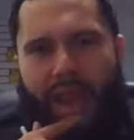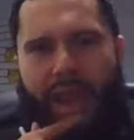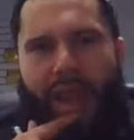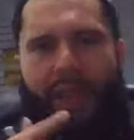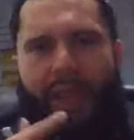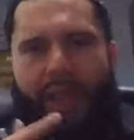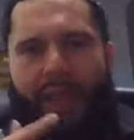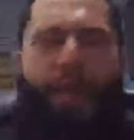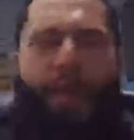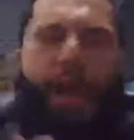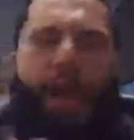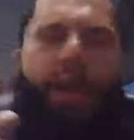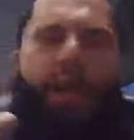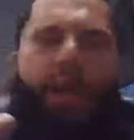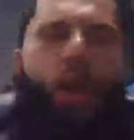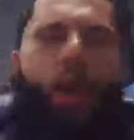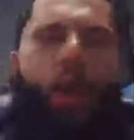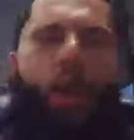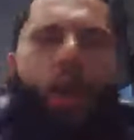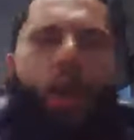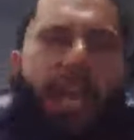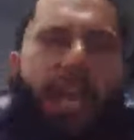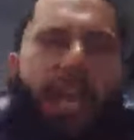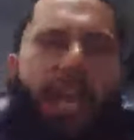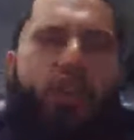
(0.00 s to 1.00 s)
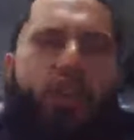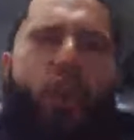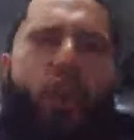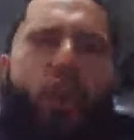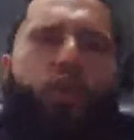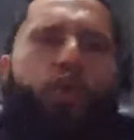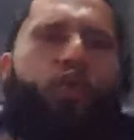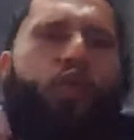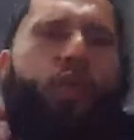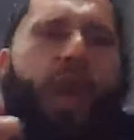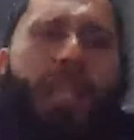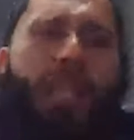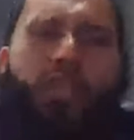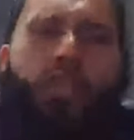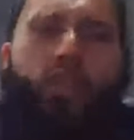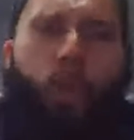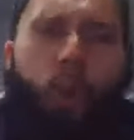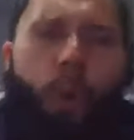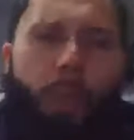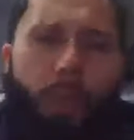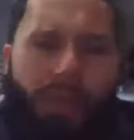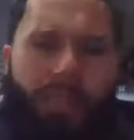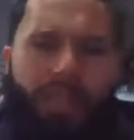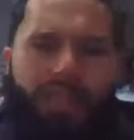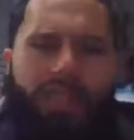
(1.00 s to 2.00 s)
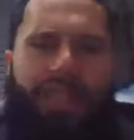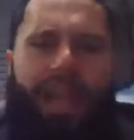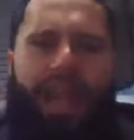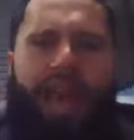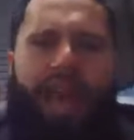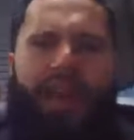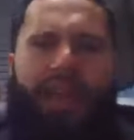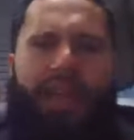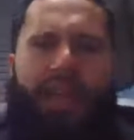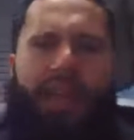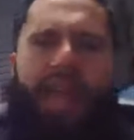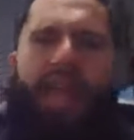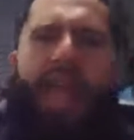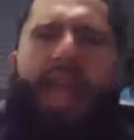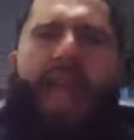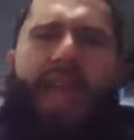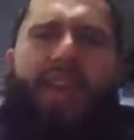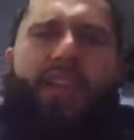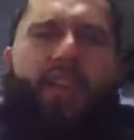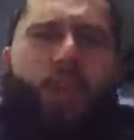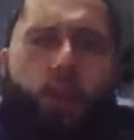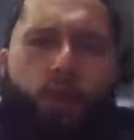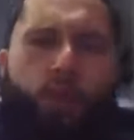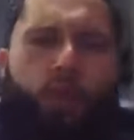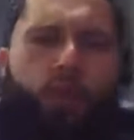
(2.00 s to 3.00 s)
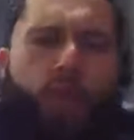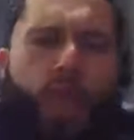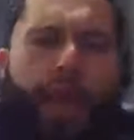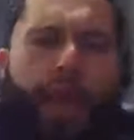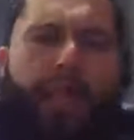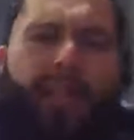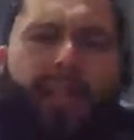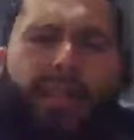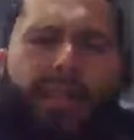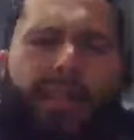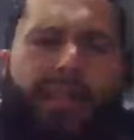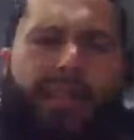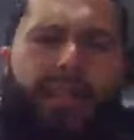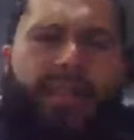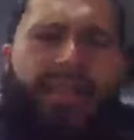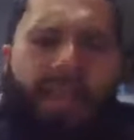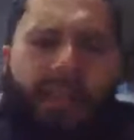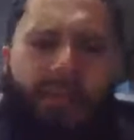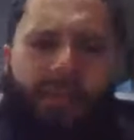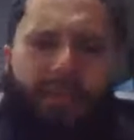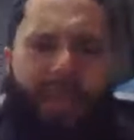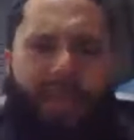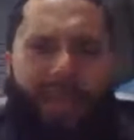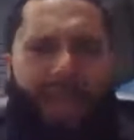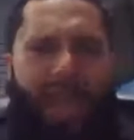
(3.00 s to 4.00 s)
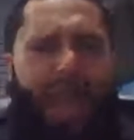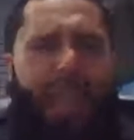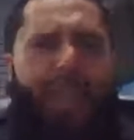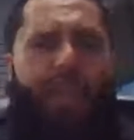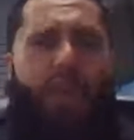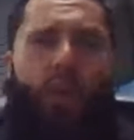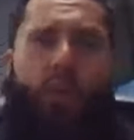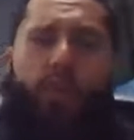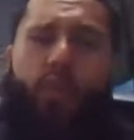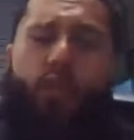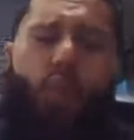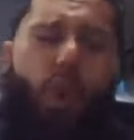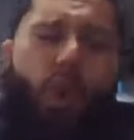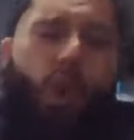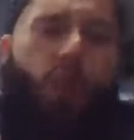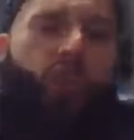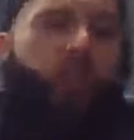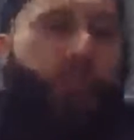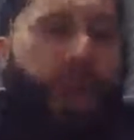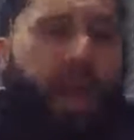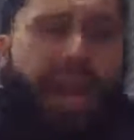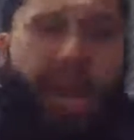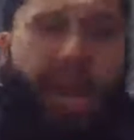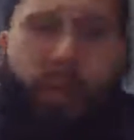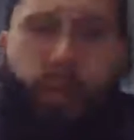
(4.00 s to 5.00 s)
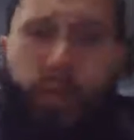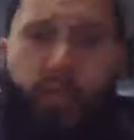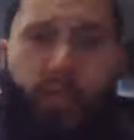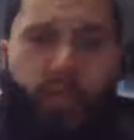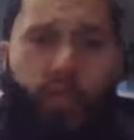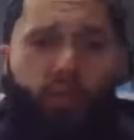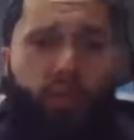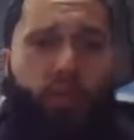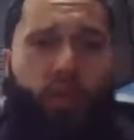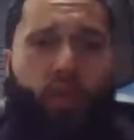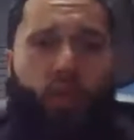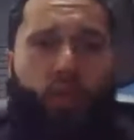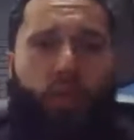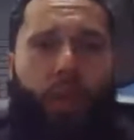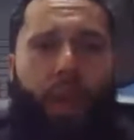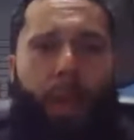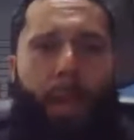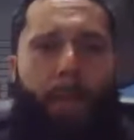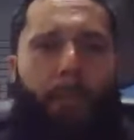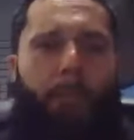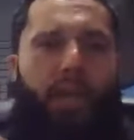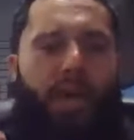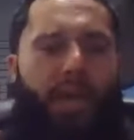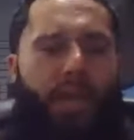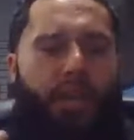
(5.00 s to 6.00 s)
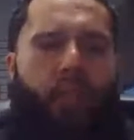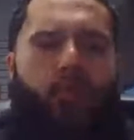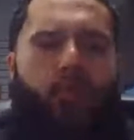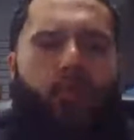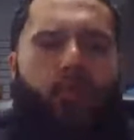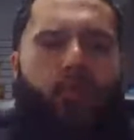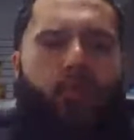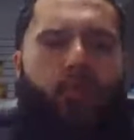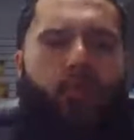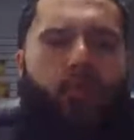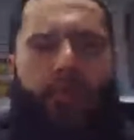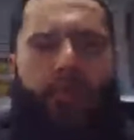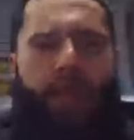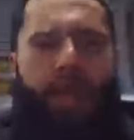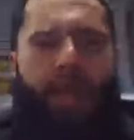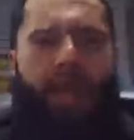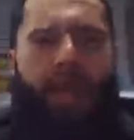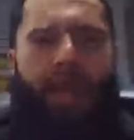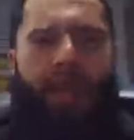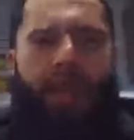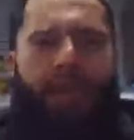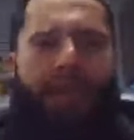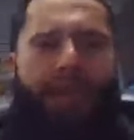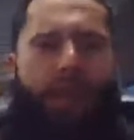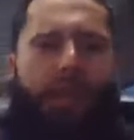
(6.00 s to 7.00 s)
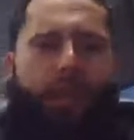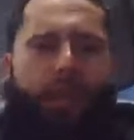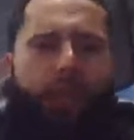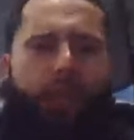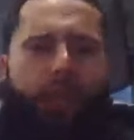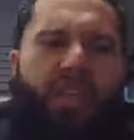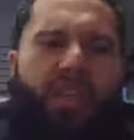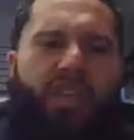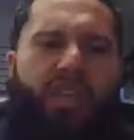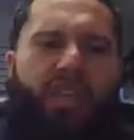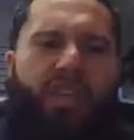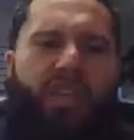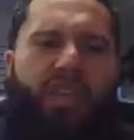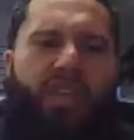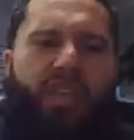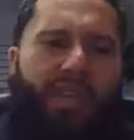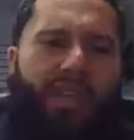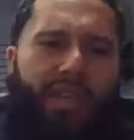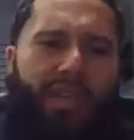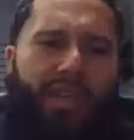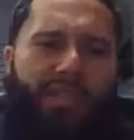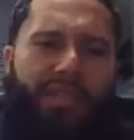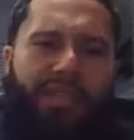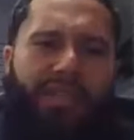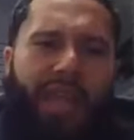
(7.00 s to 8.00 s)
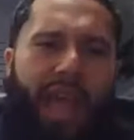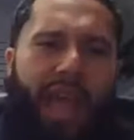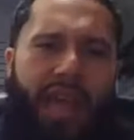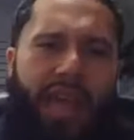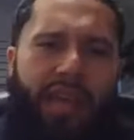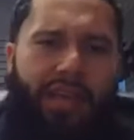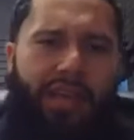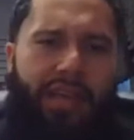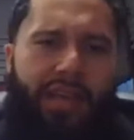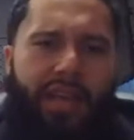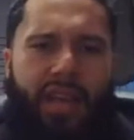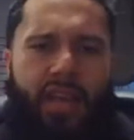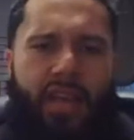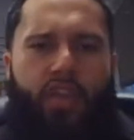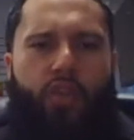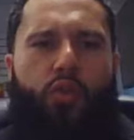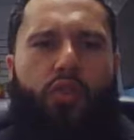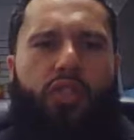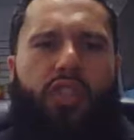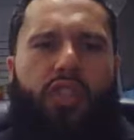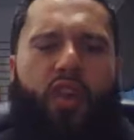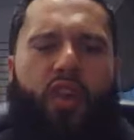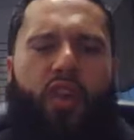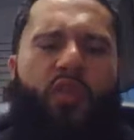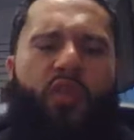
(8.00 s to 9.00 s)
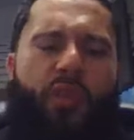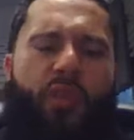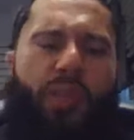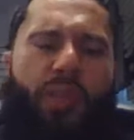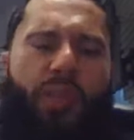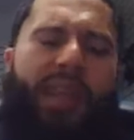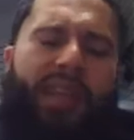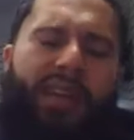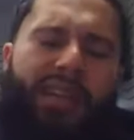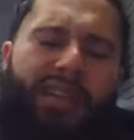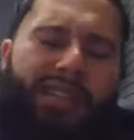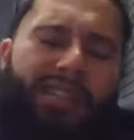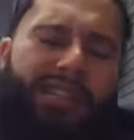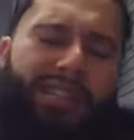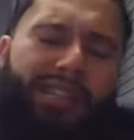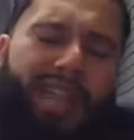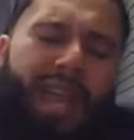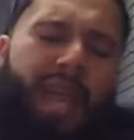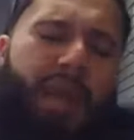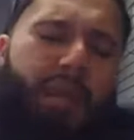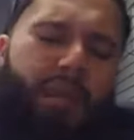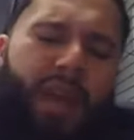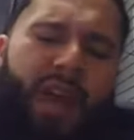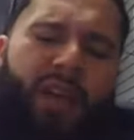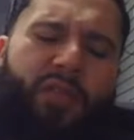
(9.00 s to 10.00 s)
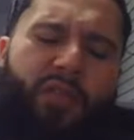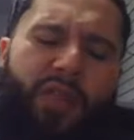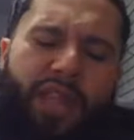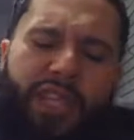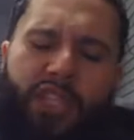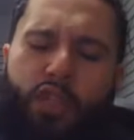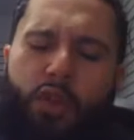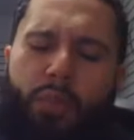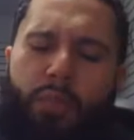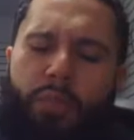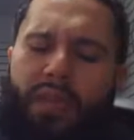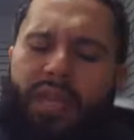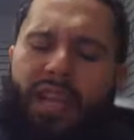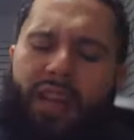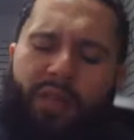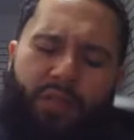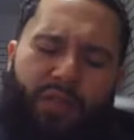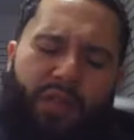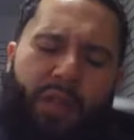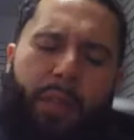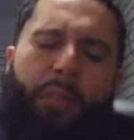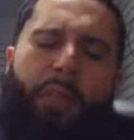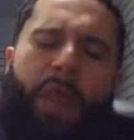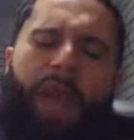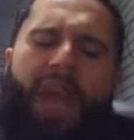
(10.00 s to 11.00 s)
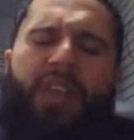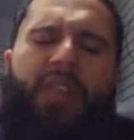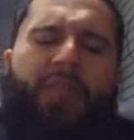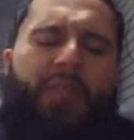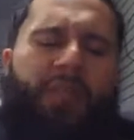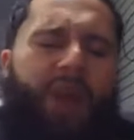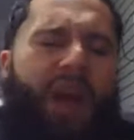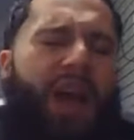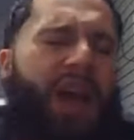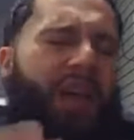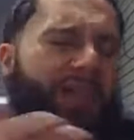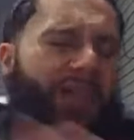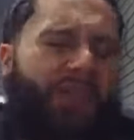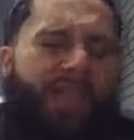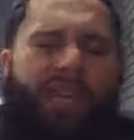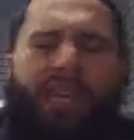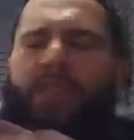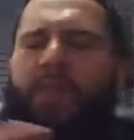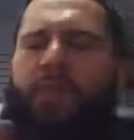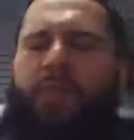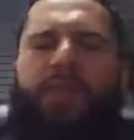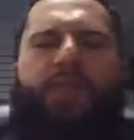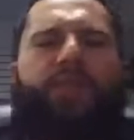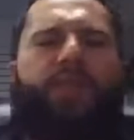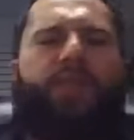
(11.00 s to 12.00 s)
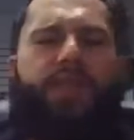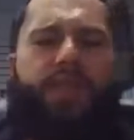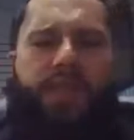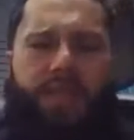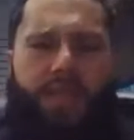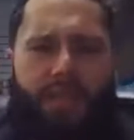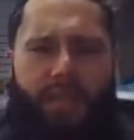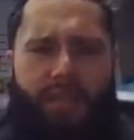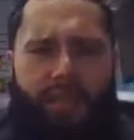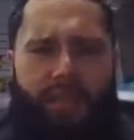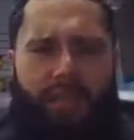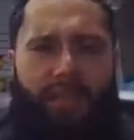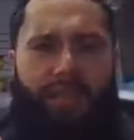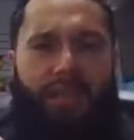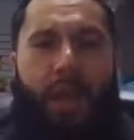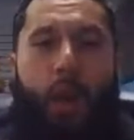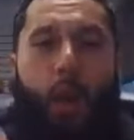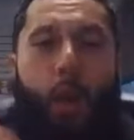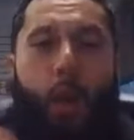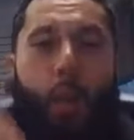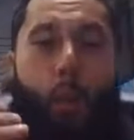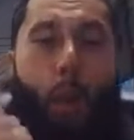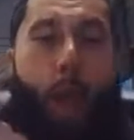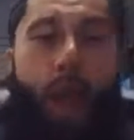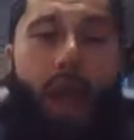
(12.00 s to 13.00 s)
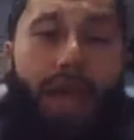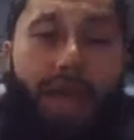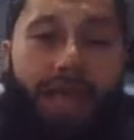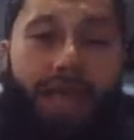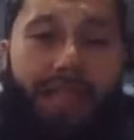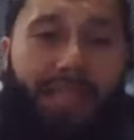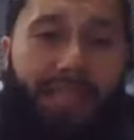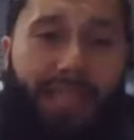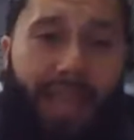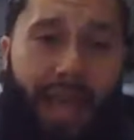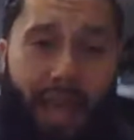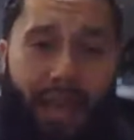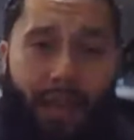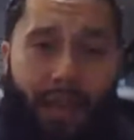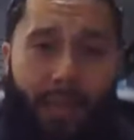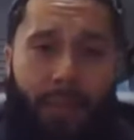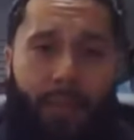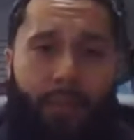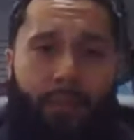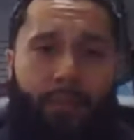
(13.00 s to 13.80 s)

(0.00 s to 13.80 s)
Everybody always like, yo, you got so much talent. Hey, yo, you got this gift. Hey, yo, you are great at what you do. But you, on the other hand, you still stagnant. You still remain in the same level that you've been in for the past 5, 10, 15 years. Why is that?